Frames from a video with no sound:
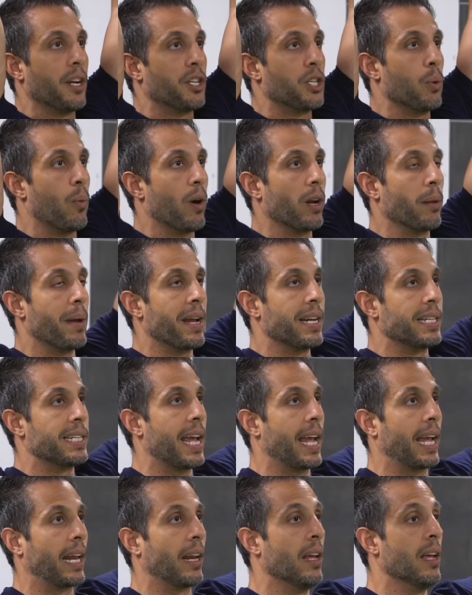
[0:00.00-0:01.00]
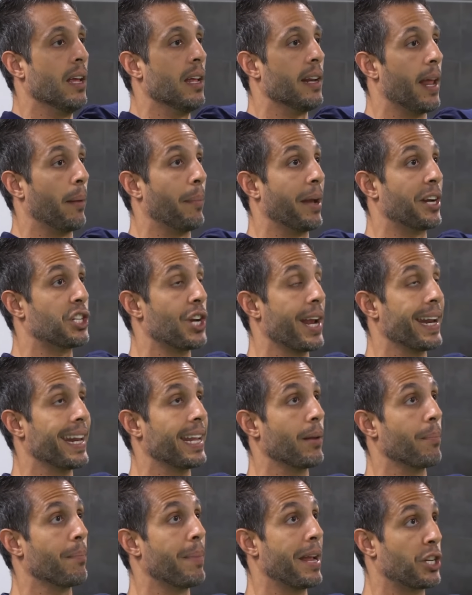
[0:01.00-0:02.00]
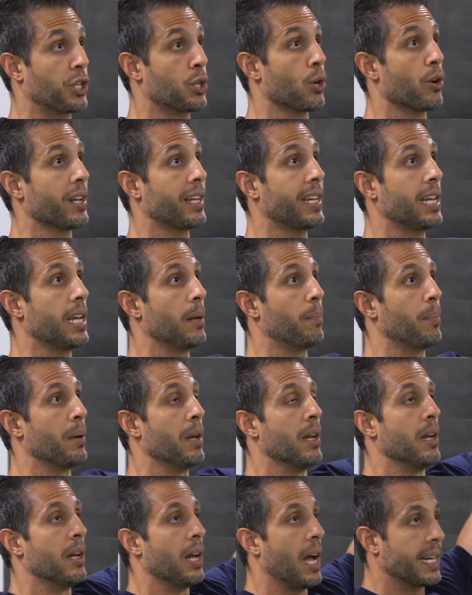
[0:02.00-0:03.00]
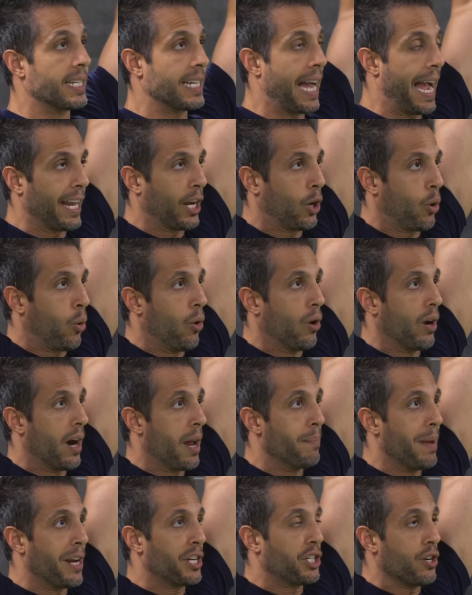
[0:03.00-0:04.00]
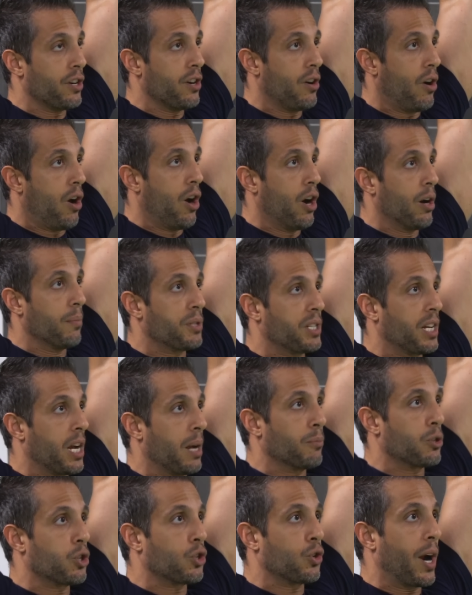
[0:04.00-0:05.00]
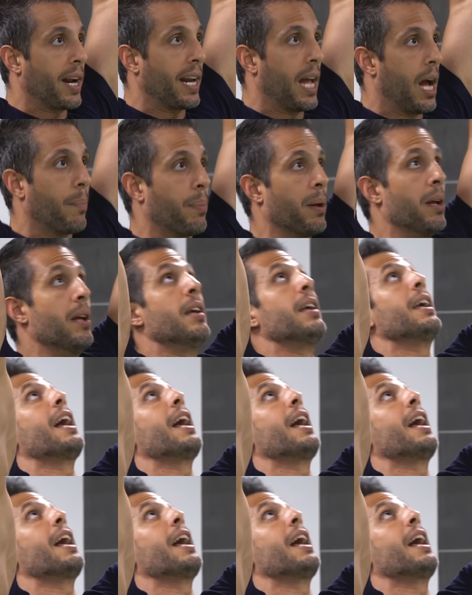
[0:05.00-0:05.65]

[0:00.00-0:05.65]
that you want to maintain. Now make sure, to, make sure to keep a tight core and make sure your arms come straight up